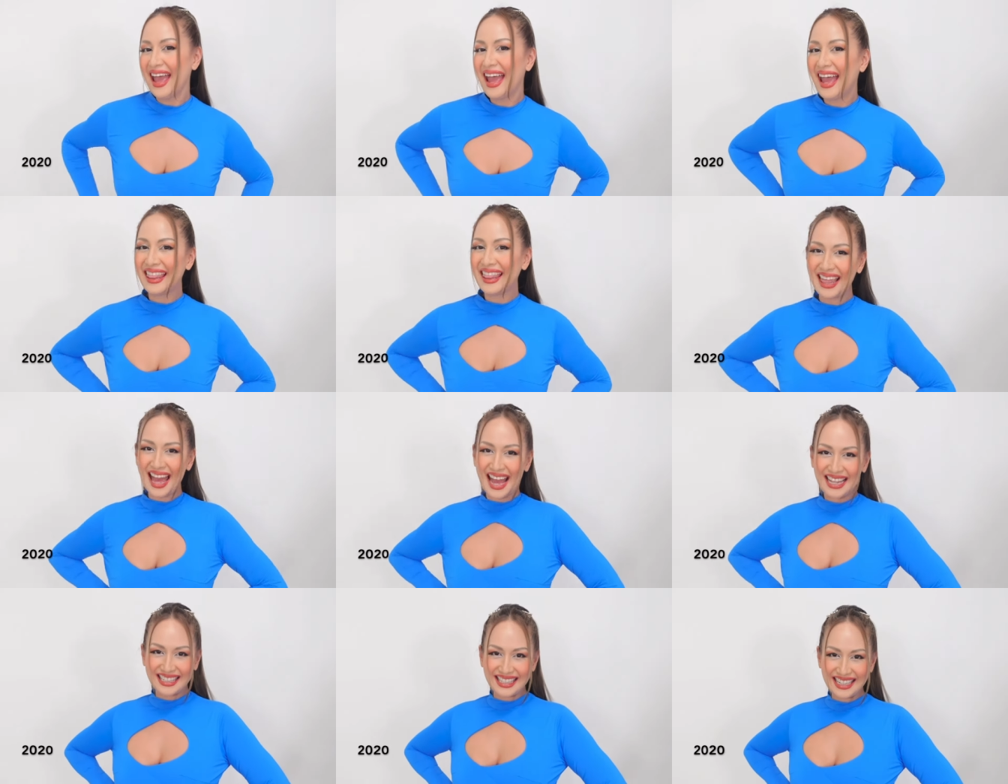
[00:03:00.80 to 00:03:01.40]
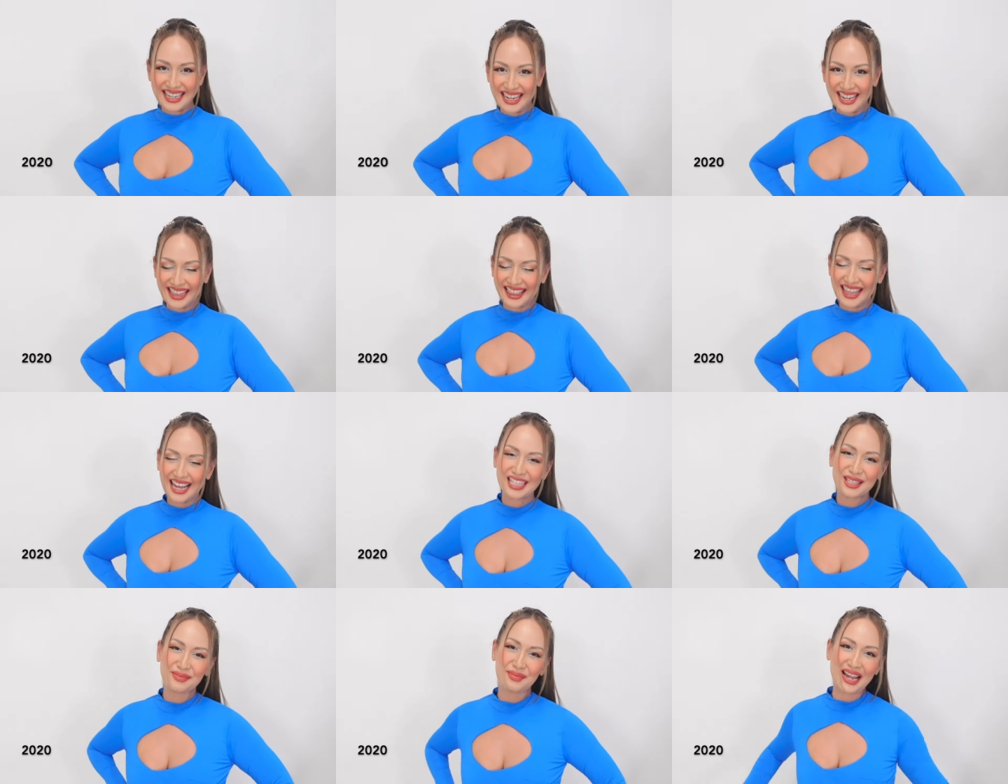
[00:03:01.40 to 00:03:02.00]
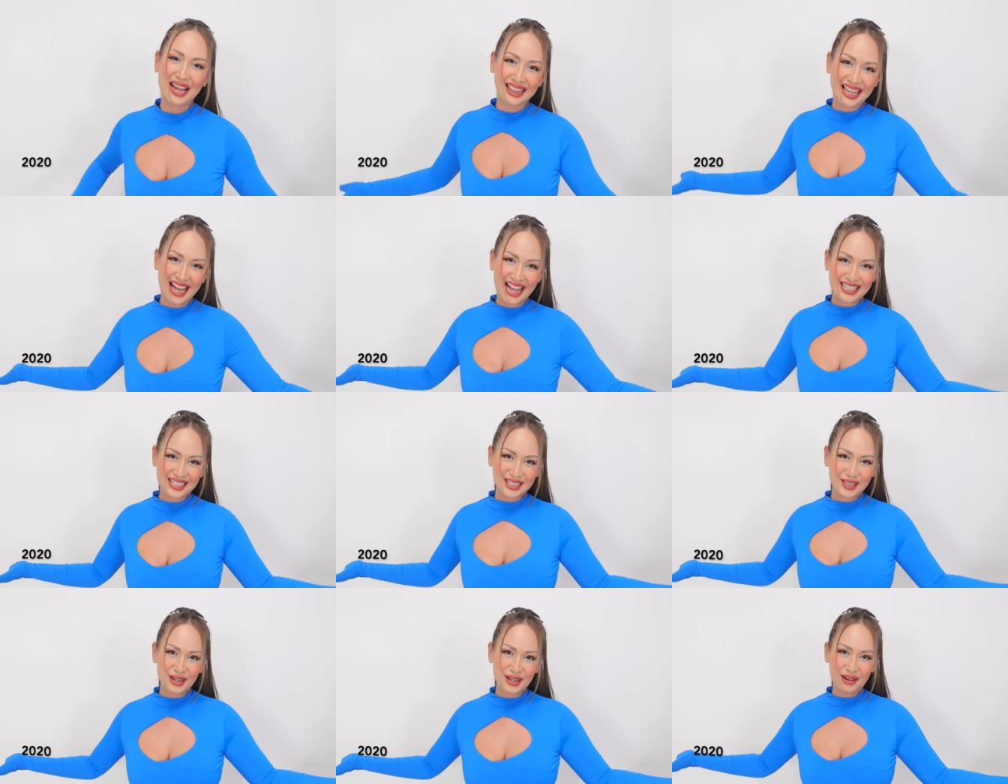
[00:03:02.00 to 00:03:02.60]
And that's it. That's my
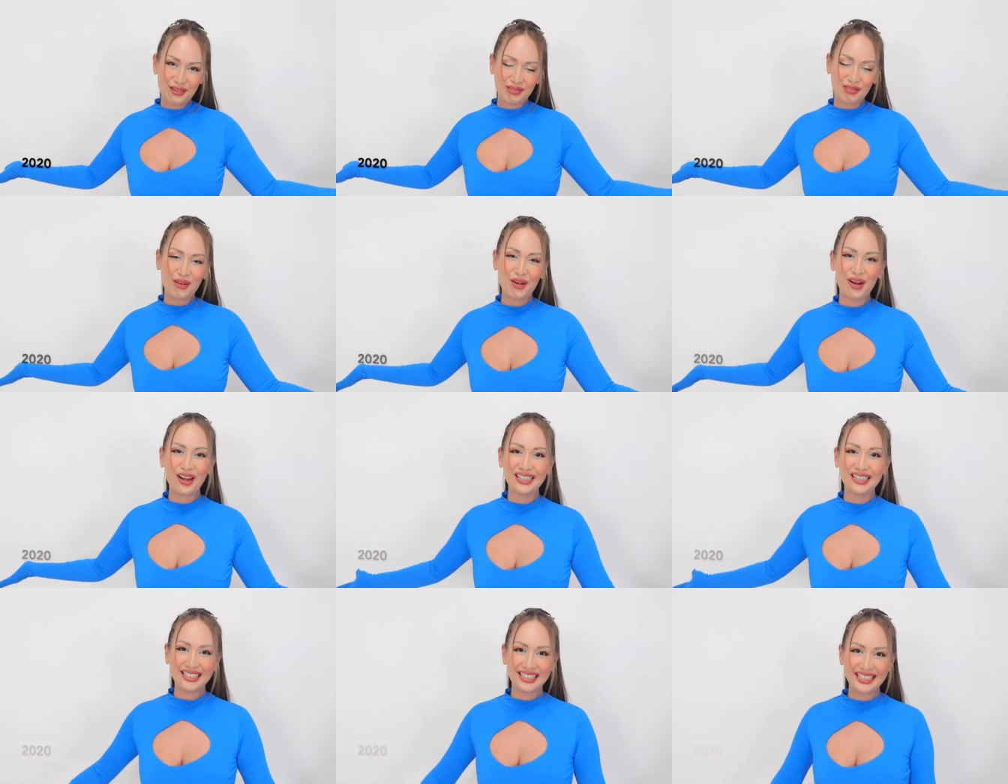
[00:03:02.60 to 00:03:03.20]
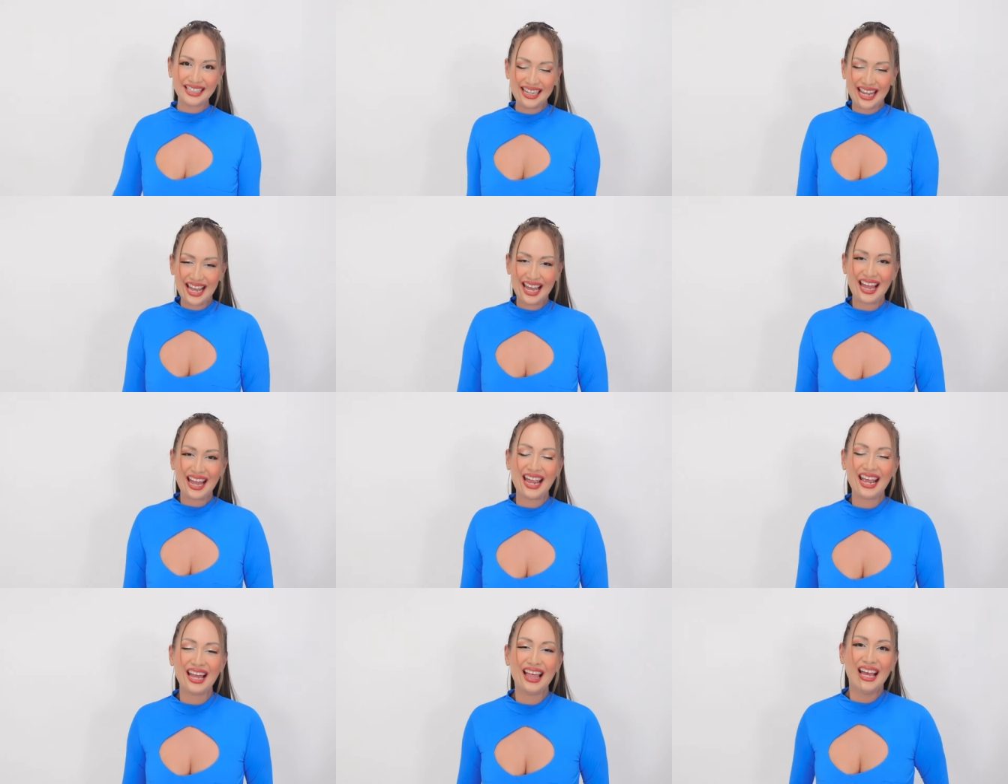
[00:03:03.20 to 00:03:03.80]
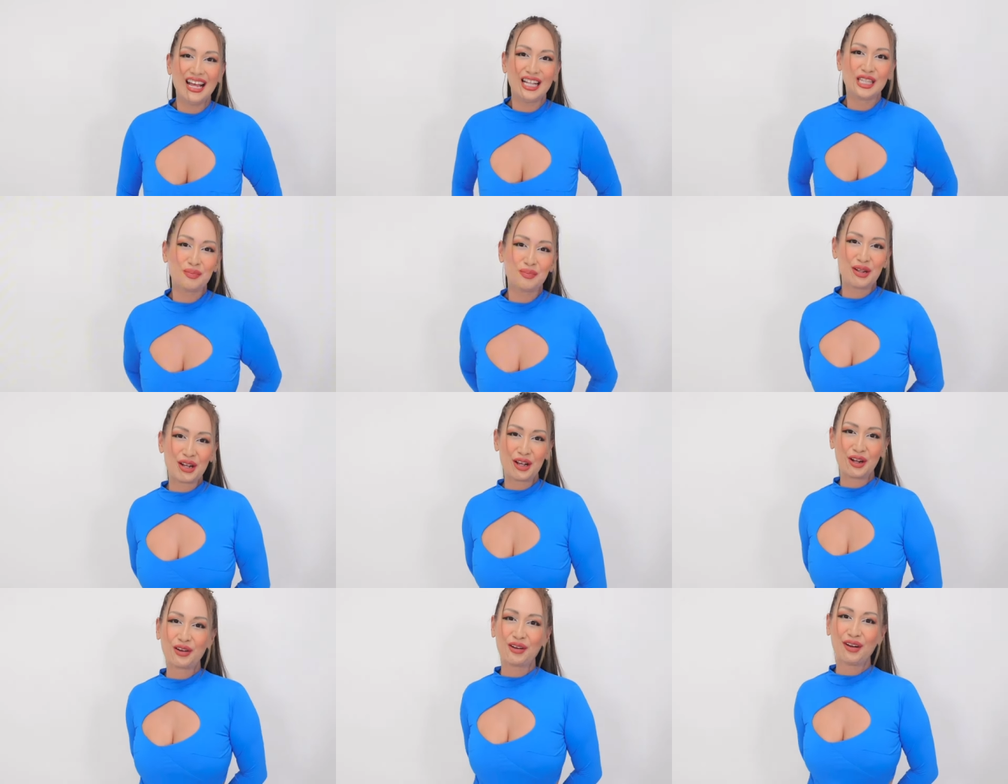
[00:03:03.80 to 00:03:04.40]
last look for today. It's
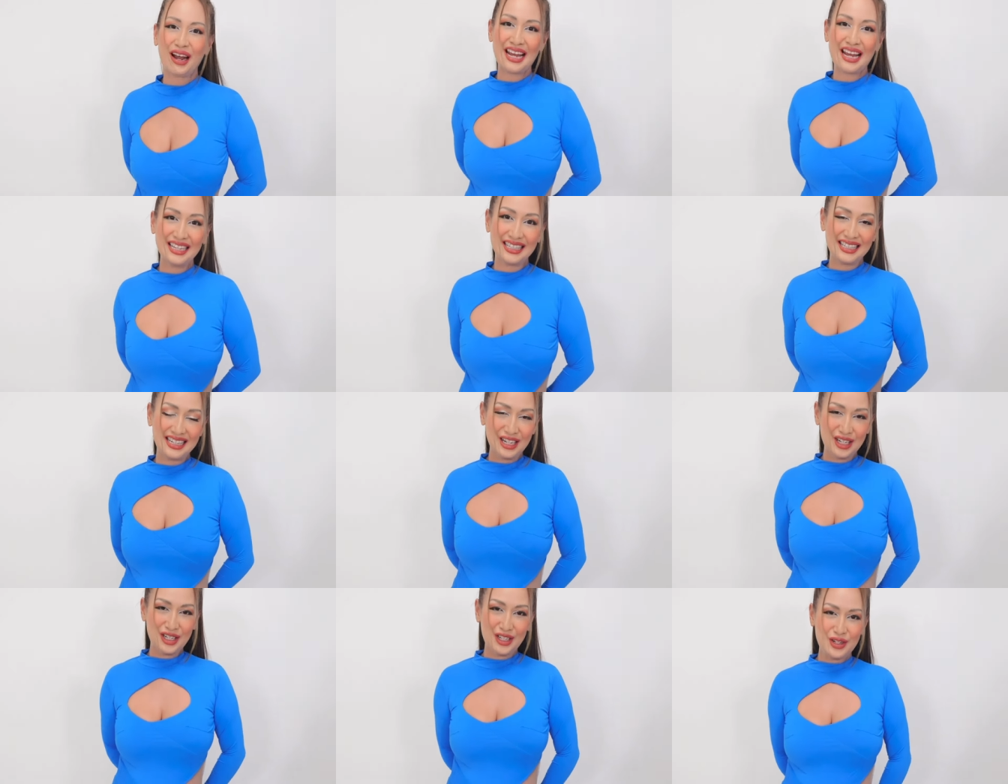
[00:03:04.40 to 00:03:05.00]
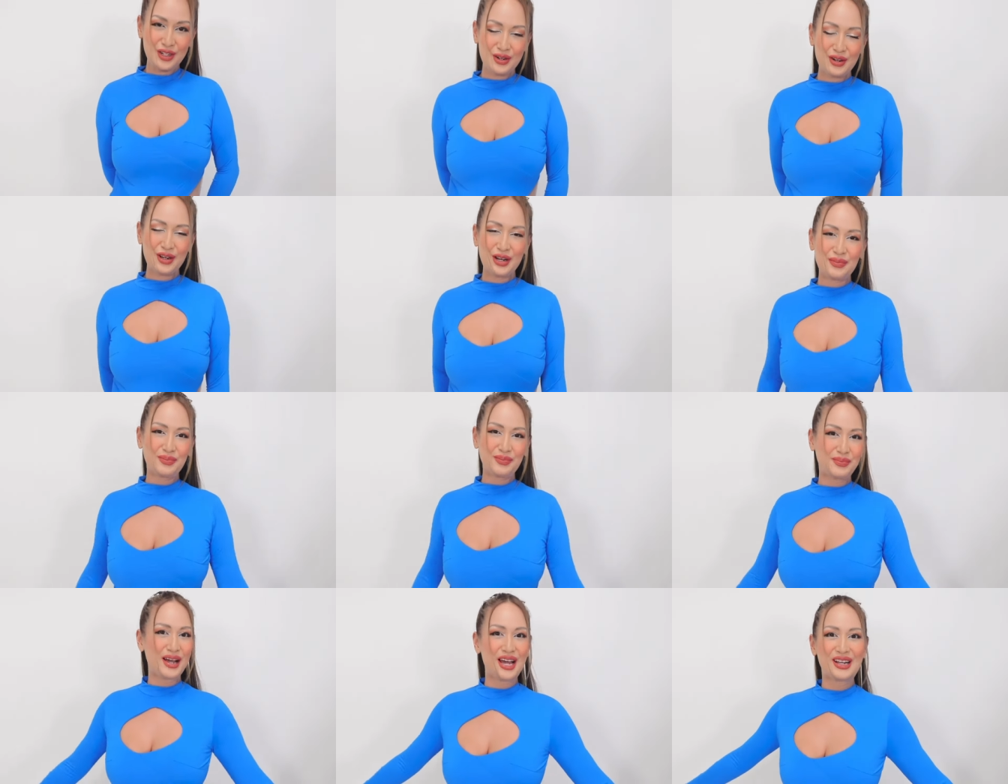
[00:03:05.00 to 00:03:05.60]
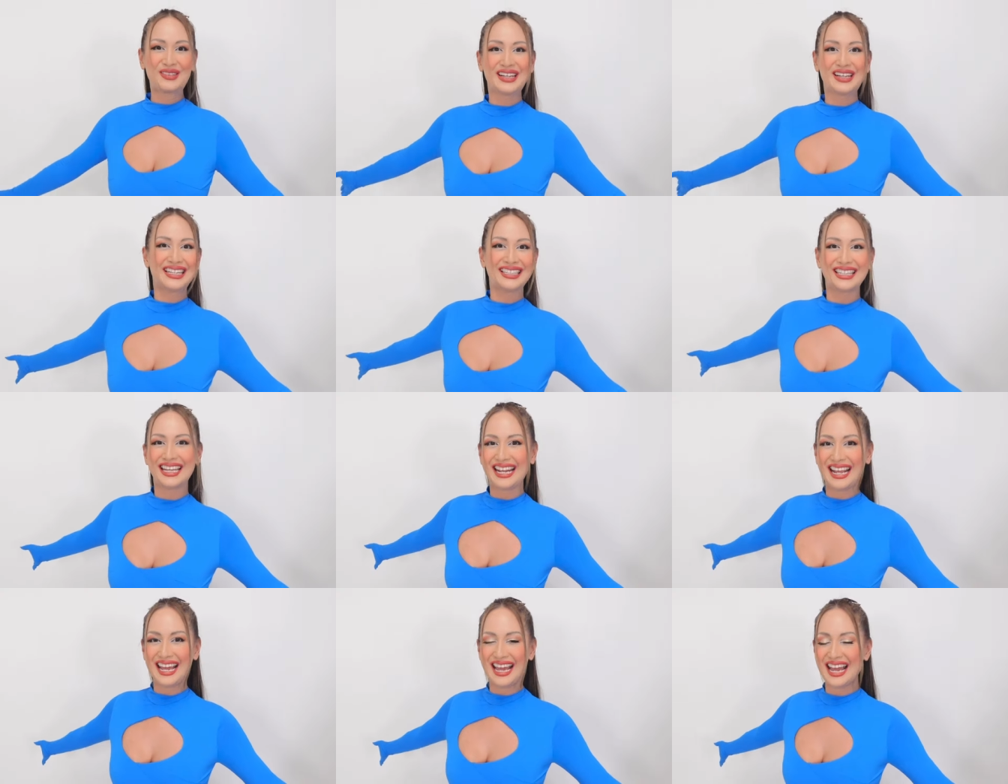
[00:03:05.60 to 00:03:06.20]
been a crazy shoot, but we
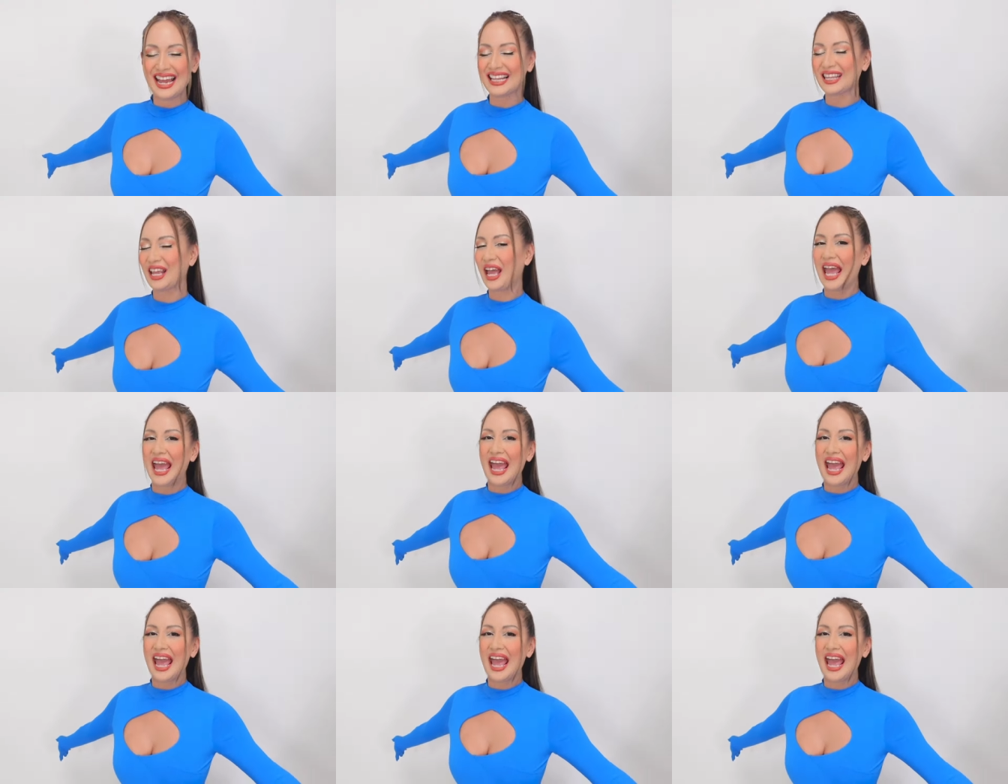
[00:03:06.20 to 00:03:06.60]
did it.